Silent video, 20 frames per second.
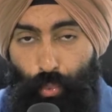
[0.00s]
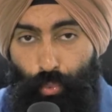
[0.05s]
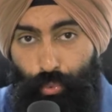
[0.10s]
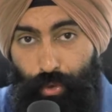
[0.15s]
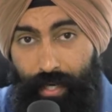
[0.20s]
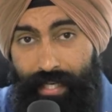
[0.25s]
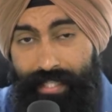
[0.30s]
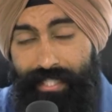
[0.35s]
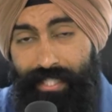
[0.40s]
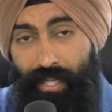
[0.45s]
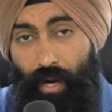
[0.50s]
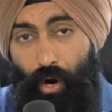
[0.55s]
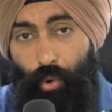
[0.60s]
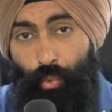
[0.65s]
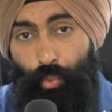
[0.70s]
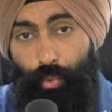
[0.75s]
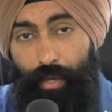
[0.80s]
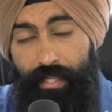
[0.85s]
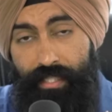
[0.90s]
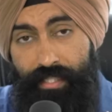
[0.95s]
REITs
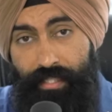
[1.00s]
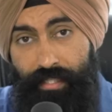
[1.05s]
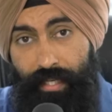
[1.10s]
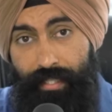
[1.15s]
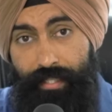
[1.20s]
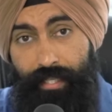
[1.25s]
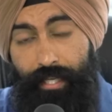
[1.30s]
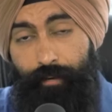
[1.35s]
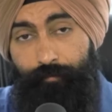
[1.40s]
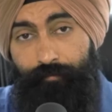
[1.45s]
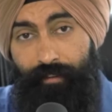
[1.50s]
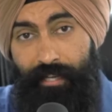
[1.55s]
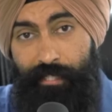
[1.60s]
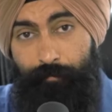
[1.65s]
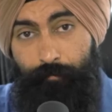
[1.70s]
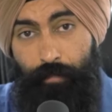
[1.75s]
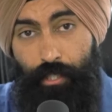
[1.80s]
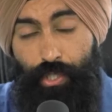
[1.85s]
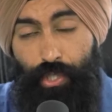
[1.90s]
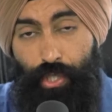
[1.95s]
are real estate
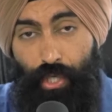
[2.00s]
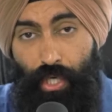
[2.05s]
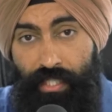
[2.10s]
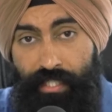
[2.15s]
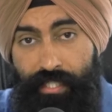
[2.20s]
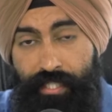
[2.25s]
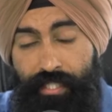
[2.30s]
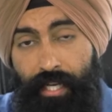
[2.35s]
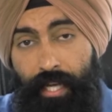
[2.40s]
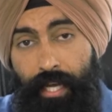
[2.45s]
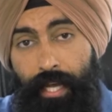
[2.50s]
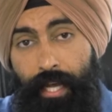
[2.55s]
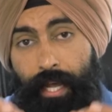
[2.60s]
investment trusts.